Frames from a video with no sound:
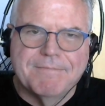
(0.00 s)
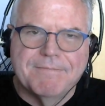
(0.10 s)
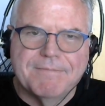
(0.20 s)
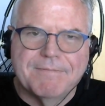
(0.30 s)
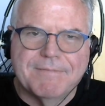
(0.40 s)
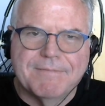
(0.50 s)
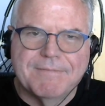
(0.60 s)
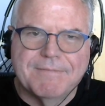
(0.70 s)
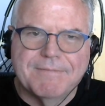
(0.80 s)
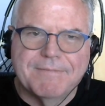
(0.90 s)

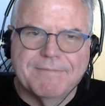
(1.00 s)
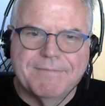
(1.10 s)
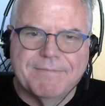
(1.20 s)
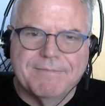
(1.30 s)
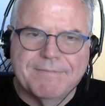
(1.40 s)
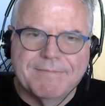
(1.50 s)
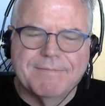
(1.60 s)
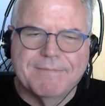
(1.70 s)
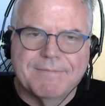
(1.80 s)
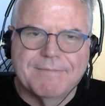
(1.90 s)

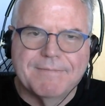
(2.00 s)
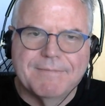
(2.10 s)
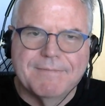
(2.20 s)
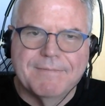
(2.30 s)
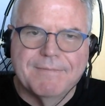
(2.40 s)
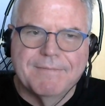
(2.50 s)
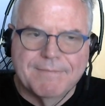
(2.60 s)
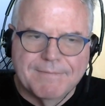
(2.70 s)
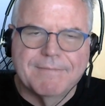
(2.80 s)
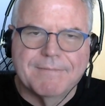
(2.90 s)

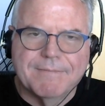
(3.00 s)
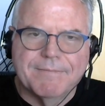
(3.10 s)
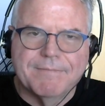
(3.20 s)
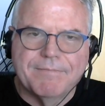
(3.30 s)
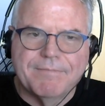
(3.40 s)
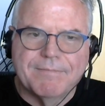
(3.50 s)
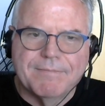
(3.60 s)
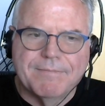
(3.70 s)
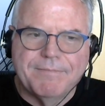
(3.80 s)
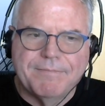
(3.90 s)

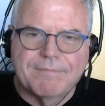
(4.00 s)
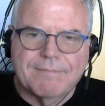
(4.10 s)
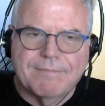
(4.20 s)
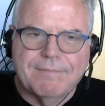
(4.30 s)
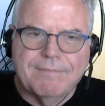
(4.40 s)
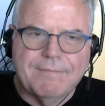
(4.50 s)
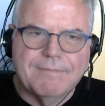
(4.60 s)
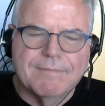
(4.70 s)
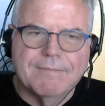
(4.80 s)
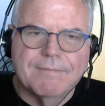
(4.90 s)

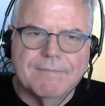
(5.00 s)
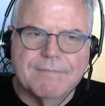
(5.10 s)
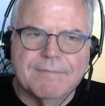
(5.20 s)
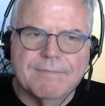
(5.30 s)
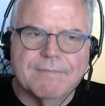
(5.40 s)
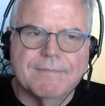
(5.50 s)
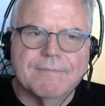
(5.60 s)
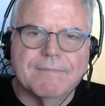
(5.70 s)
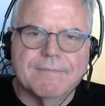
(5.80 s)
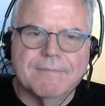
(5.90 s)

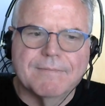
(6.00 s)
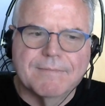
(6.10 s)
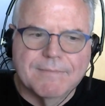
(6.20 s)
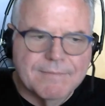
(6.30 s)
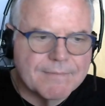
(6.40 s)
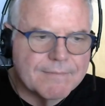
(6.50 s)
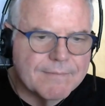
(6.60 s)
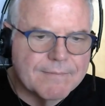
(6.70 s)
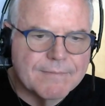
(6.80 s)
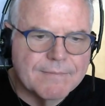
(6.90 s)

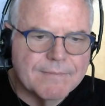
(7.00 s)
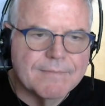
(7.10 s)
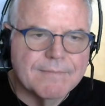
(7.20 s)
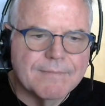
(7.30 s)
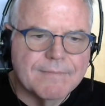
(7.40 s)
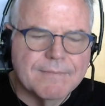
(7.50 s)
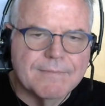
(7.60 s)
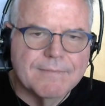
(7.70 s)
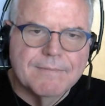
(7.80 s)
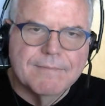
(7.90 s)
The person shown says nothing.